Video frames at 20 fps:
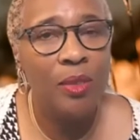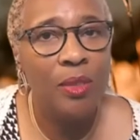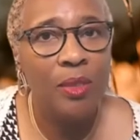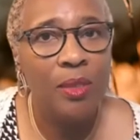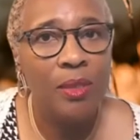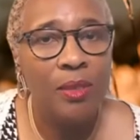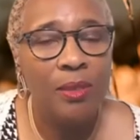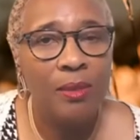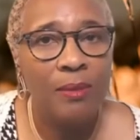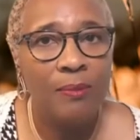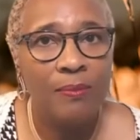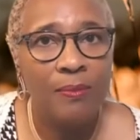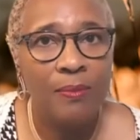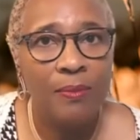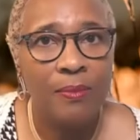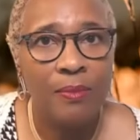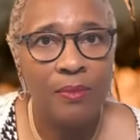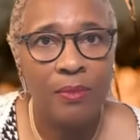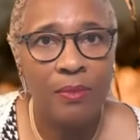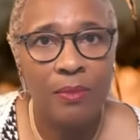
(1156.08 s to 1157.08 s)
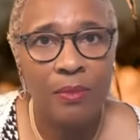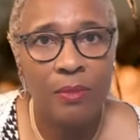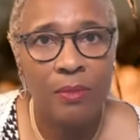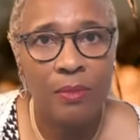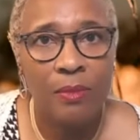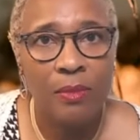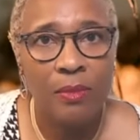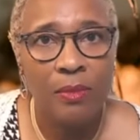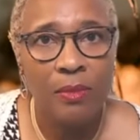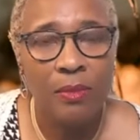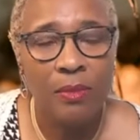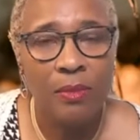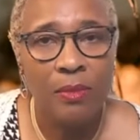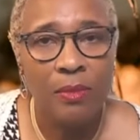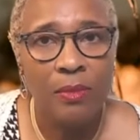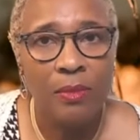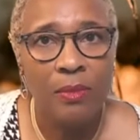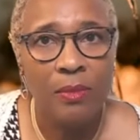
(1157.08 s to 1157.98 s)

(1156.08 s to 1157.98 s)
Nothing is said.